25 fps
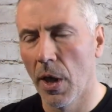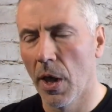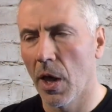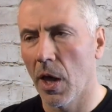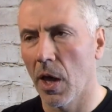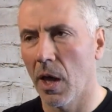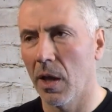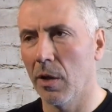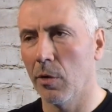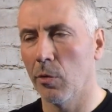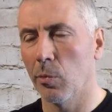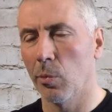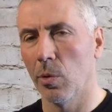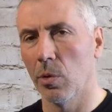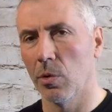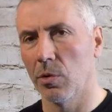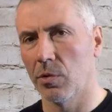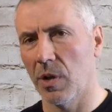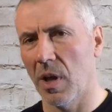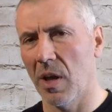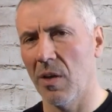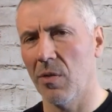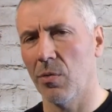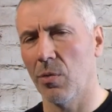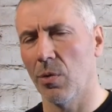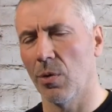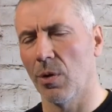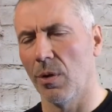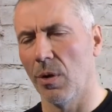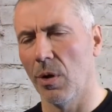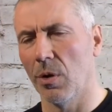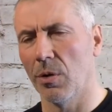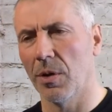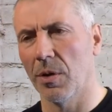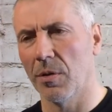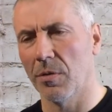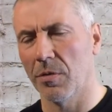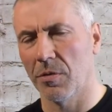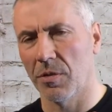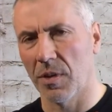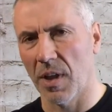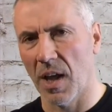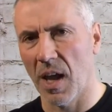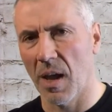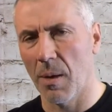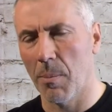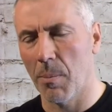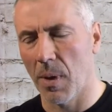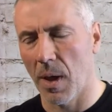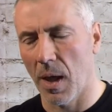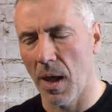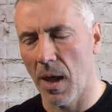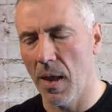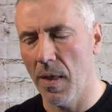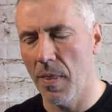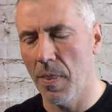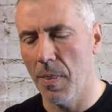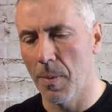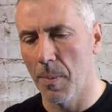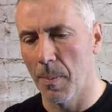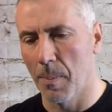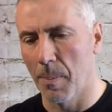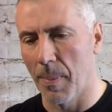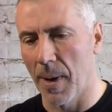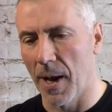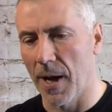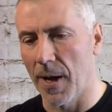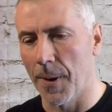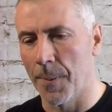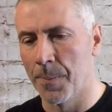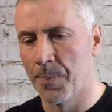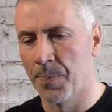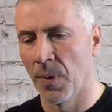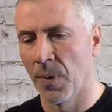and it will save you a lot of time and money.